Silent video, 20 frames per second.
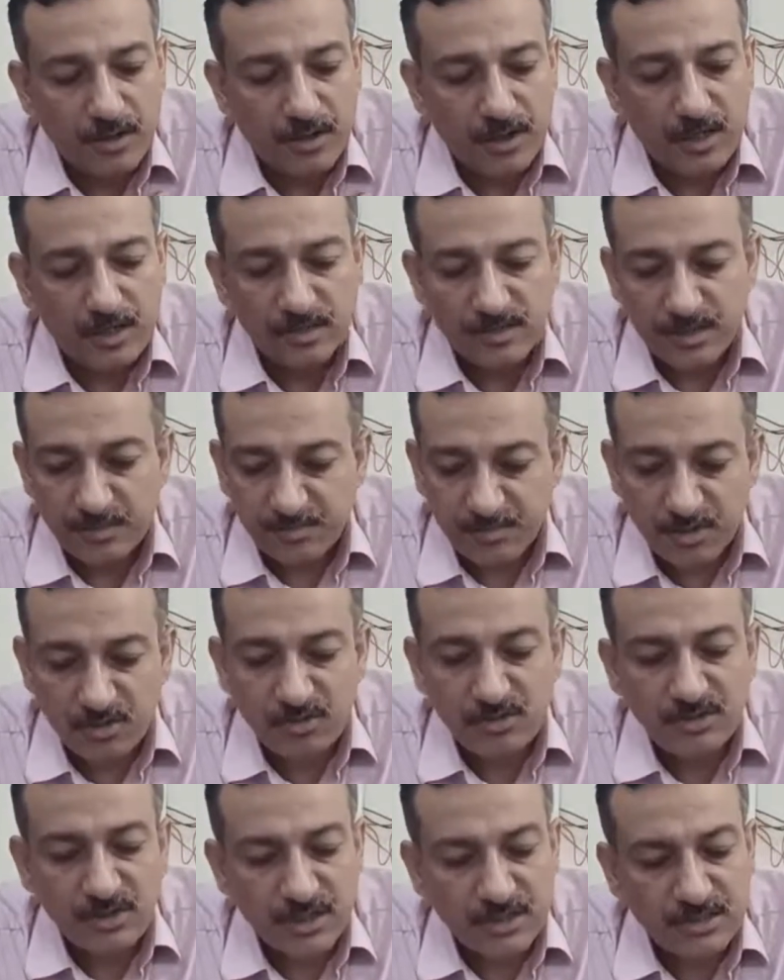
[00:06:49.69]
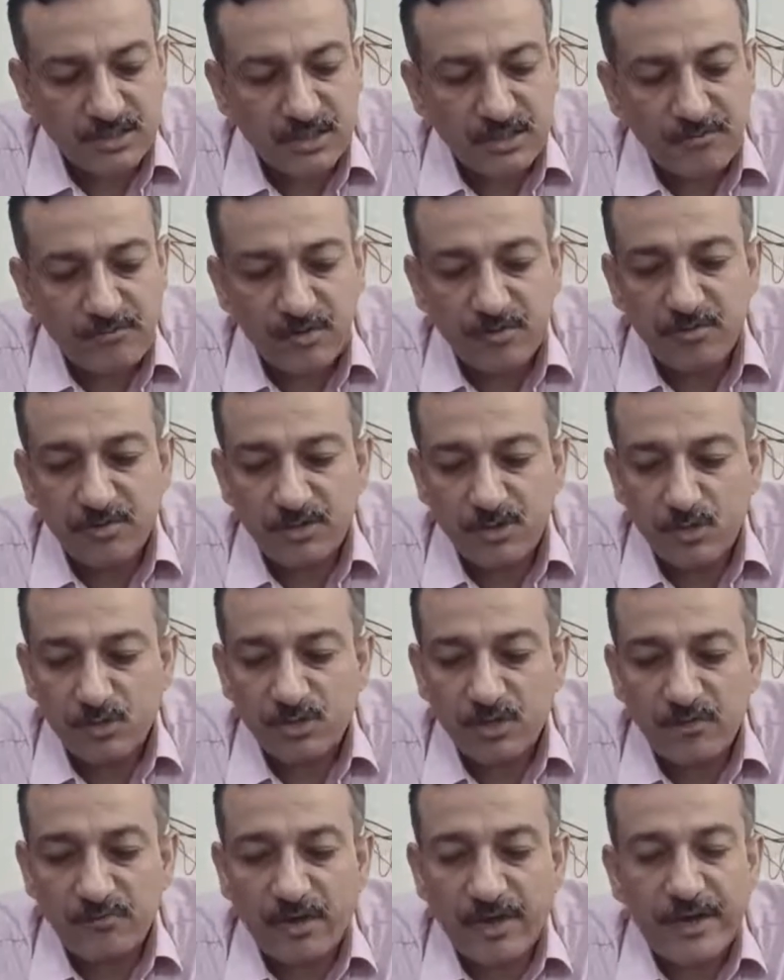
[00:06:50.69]
In subsequent section, we will show
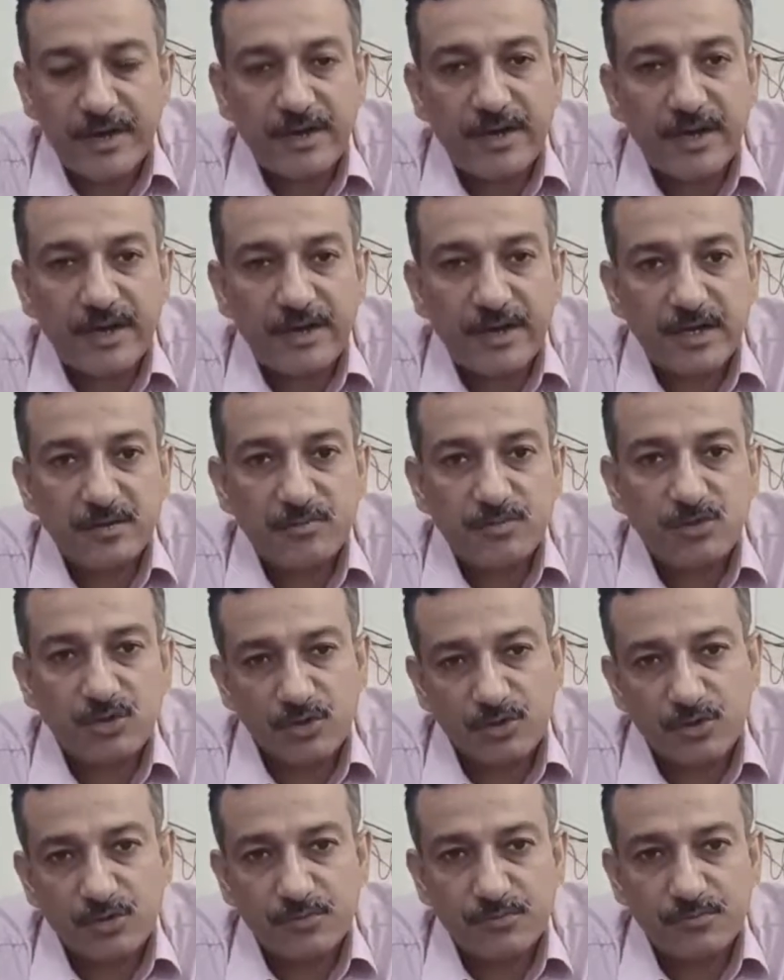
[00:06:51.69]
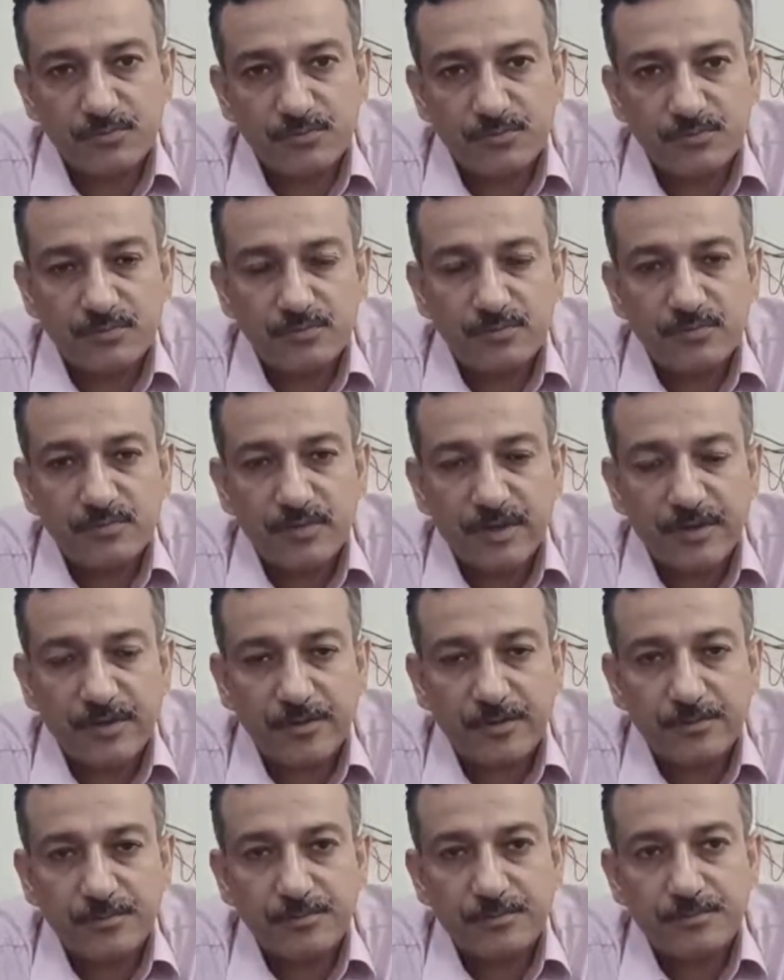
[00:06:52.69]
the wiring diagrams to you. Thank you.